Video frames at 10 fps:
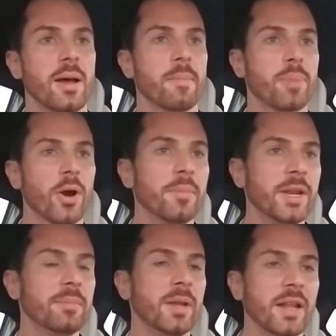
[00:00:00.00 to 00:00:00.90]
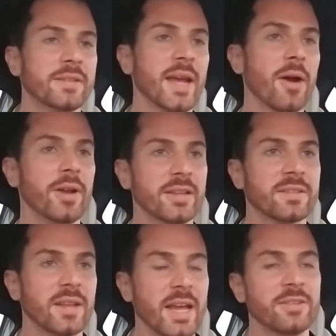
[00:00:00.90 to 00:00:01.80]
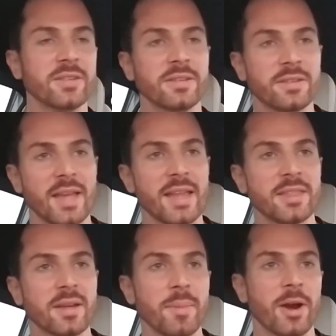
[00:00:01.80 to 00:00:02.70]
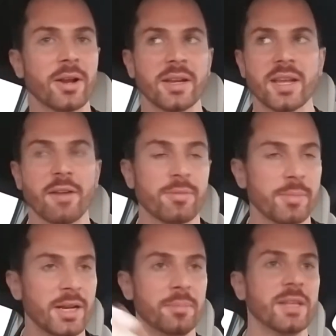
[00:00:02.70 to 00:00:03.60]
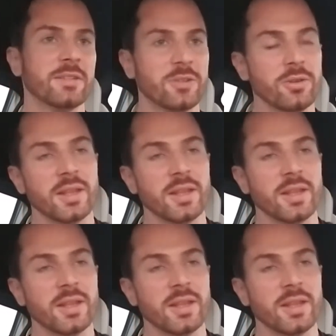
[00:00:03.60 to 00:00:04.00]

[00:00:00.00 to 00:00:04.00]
Permanent military installations that the American government admits to.